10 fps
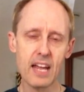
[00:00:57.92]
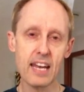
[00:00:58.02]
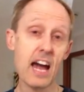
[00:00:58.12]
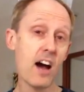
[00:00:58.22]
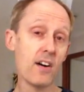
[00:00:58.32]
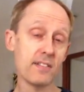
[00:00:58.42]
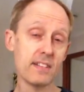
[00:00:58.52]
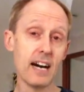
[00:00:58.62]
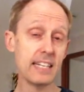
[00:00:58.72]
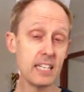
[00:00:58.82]
Now,
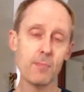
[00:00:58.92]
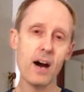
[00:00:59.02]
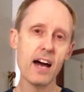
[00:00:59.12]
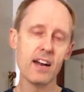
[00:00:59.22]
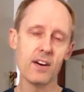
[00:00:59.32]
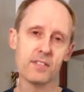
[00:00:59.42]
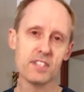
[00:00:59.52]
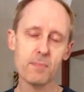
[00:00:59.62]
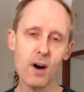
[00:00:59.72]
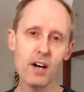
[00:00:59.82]
I didn't buy it on the
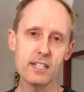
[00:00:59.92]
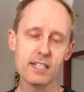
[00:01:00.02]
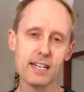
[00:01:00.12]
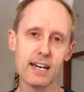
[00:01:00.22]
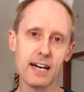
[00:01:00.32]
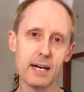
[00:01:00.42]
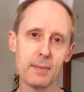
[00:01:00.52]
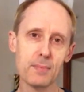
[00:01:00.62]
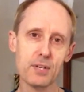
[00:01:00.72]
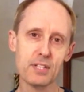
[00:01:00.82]
spot
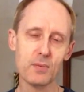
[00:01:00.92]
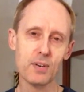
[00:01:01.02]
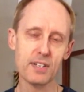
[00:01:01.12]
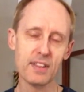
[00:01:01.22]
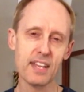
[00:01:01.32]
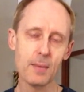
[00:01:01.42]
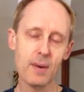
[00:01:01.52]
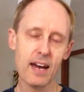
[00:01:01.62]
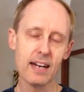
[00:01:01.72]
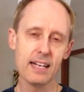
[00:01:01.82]
because I wanted to think
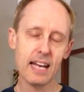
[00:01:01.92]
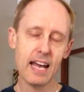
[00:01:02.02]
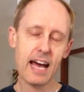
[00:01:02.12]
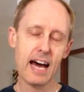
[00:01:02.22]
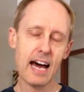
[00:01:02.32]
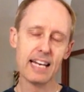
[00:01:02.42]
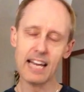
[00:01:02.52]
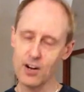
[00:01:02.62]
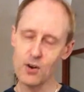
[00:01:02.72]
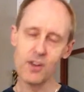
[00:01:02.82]
about it.
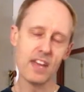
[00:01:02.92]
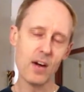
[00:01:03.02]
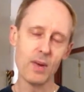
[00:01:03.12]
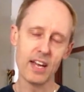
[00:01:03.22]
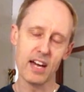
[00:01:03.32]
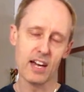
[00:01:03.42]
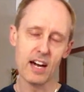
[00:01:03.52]
Later on that week, I